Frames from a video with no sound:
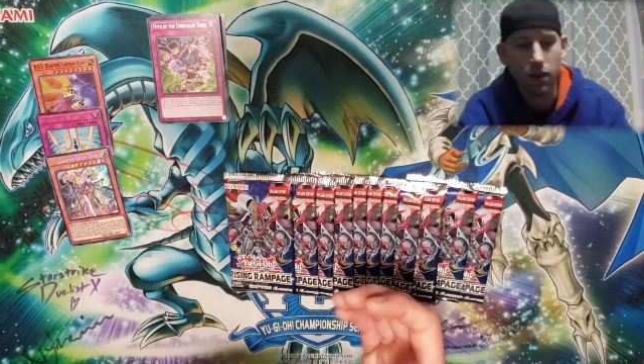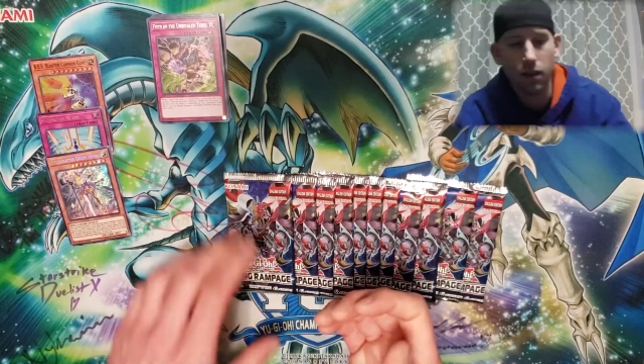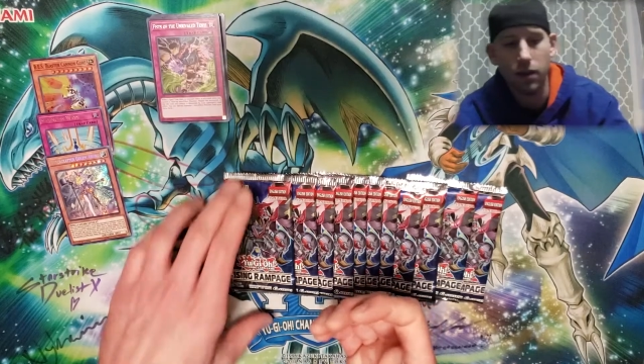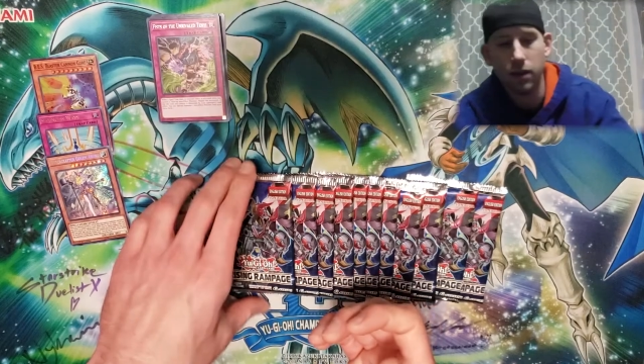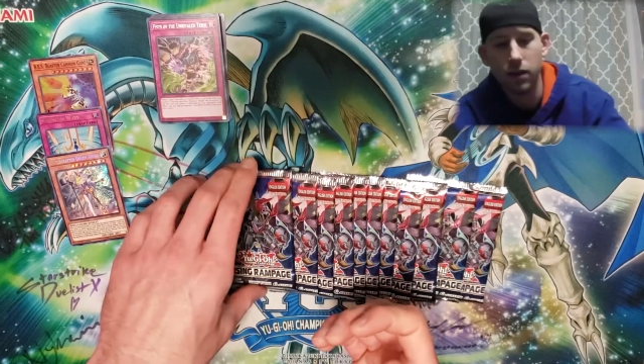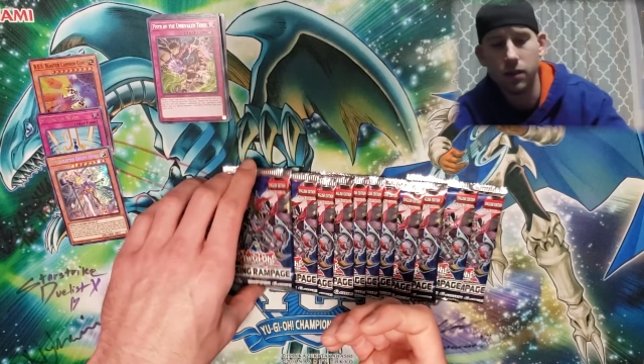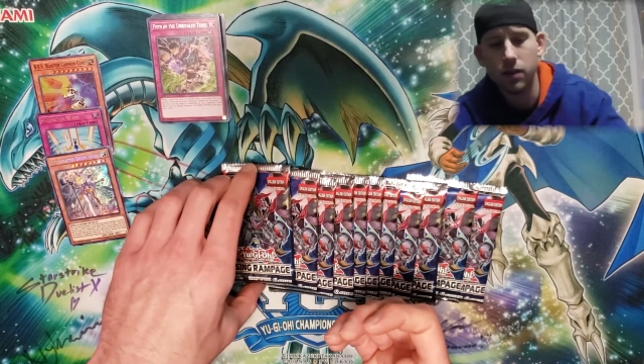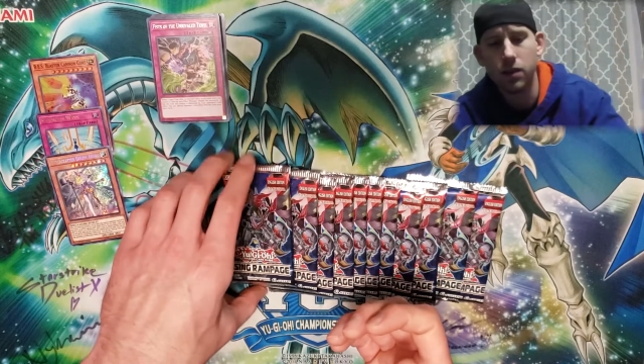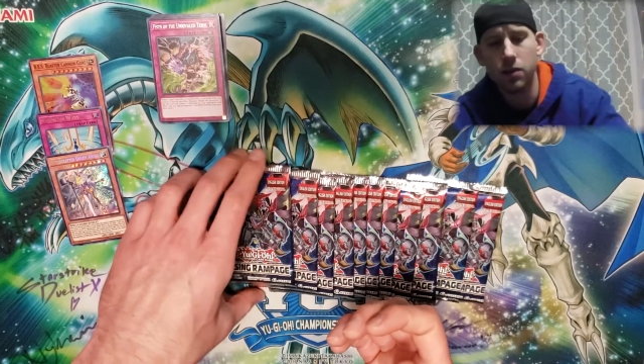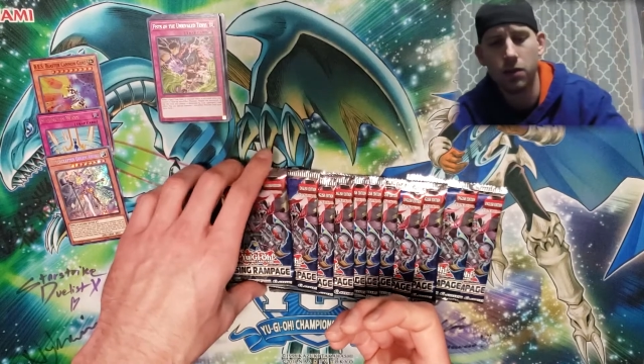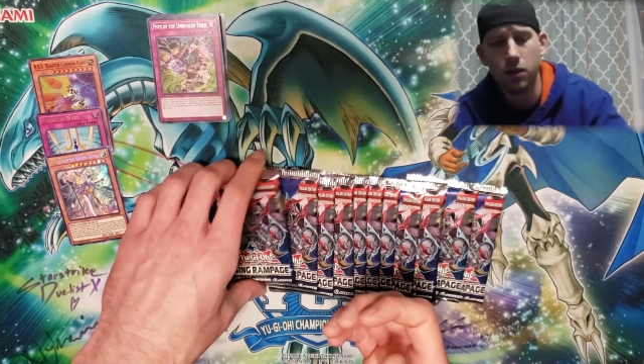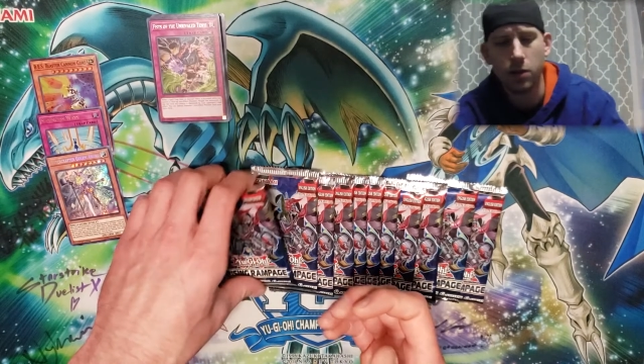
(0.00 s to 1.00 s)
Uh, let's
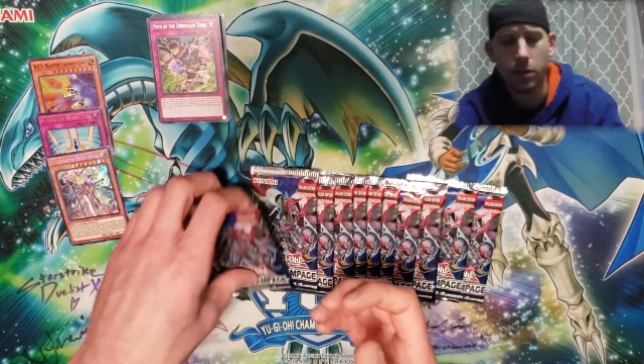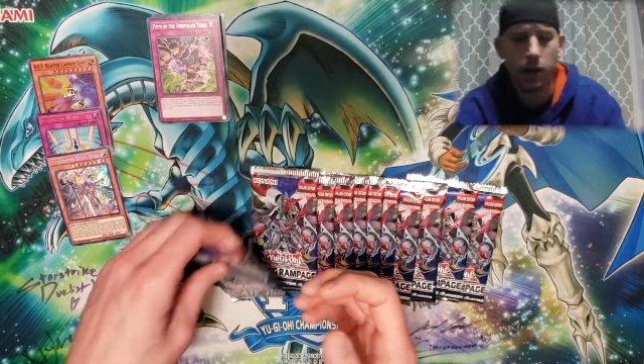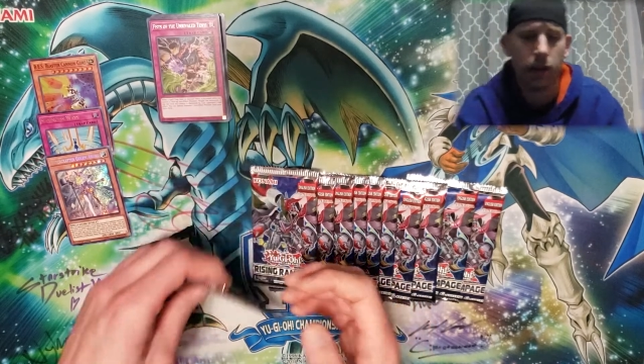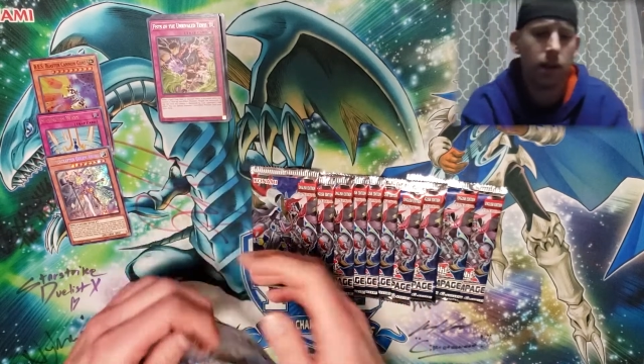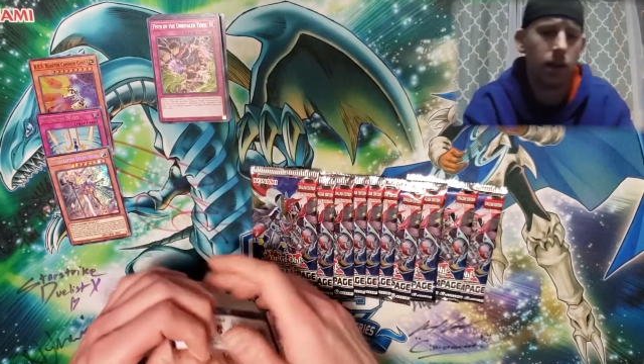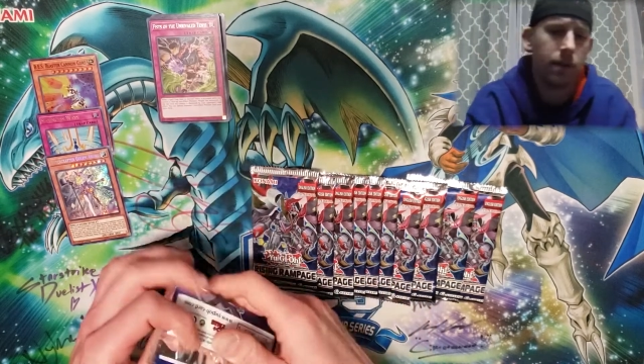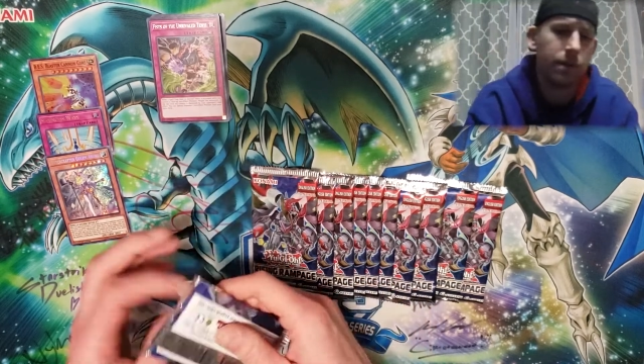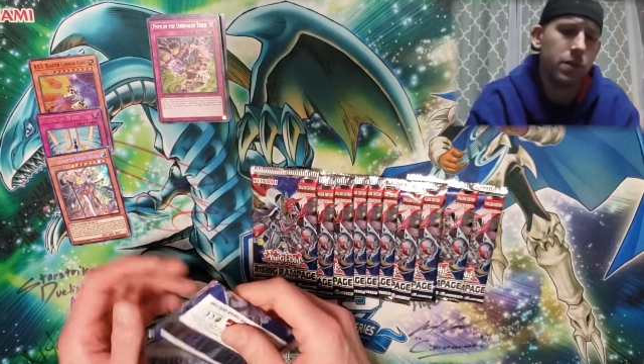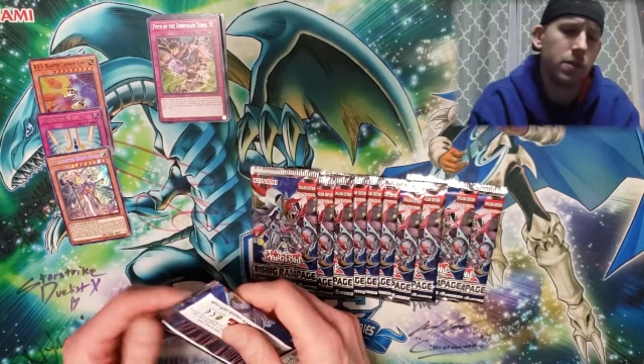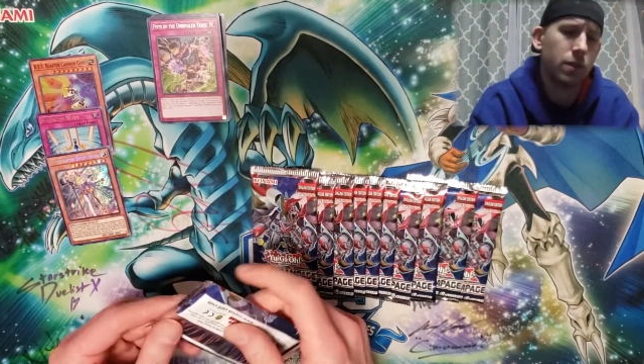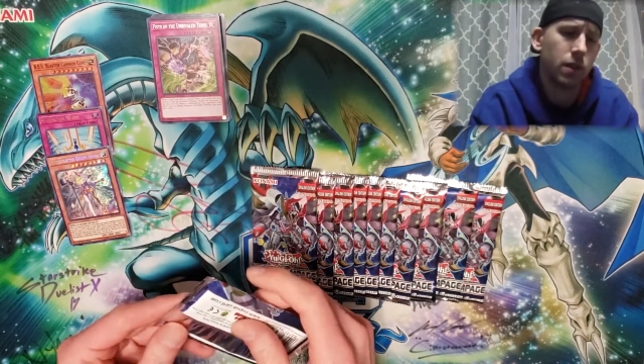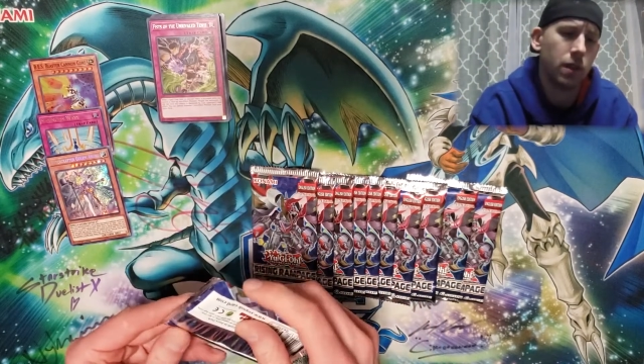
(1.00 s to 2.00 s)
get into another pack here.
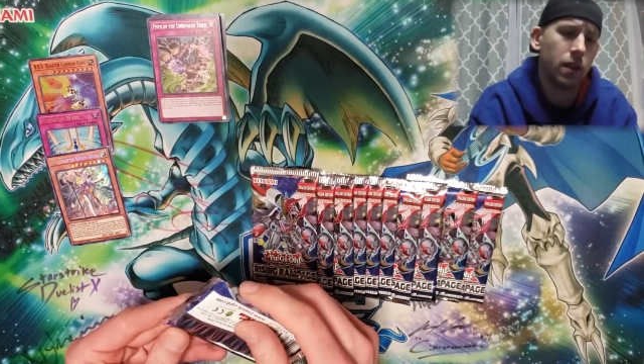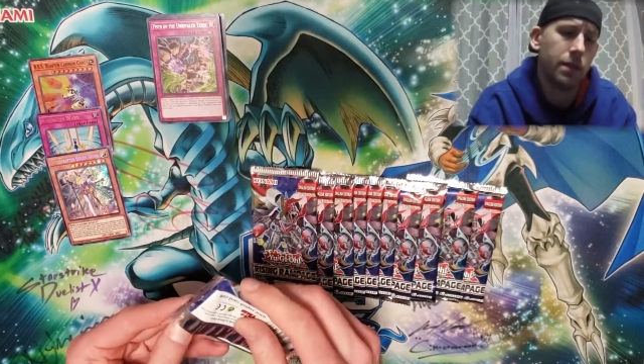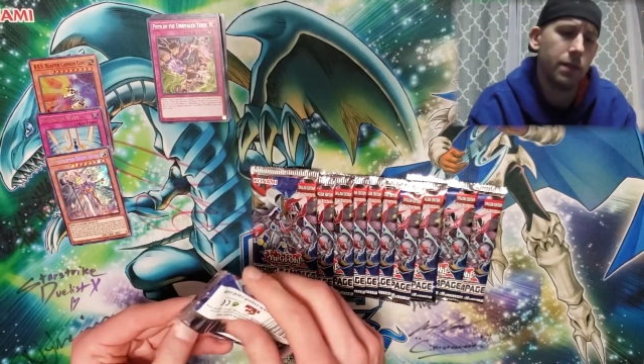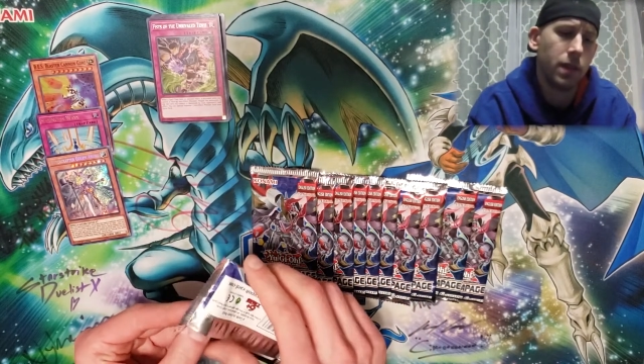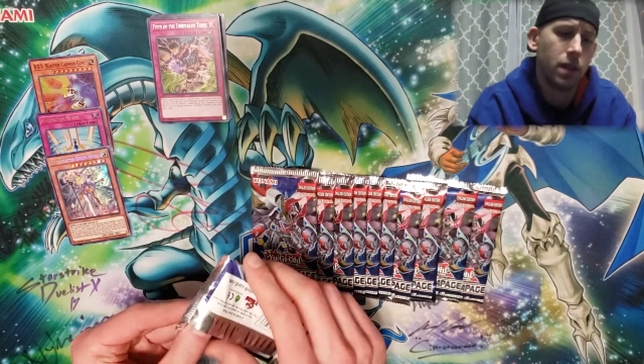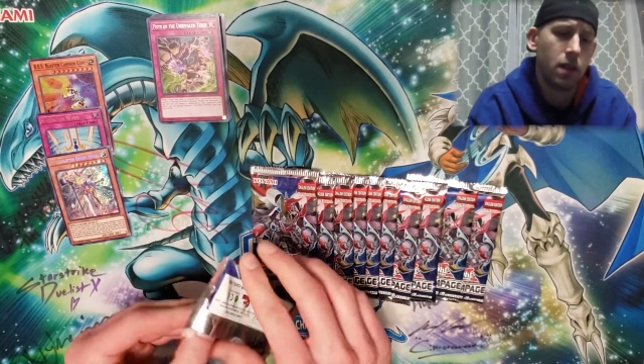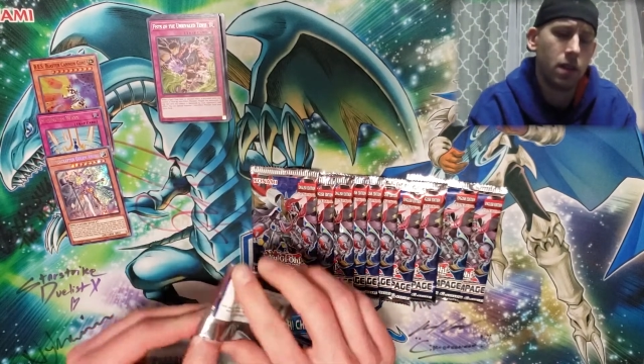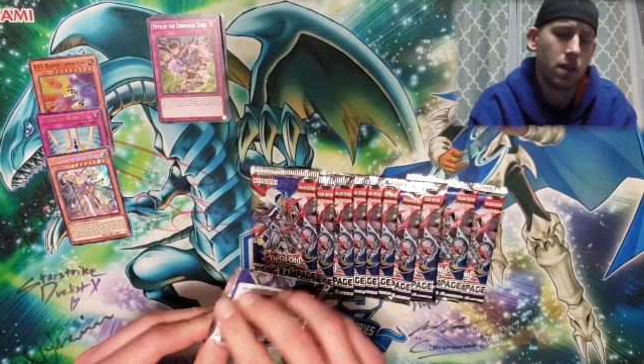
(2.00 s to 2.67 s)
See what we can get.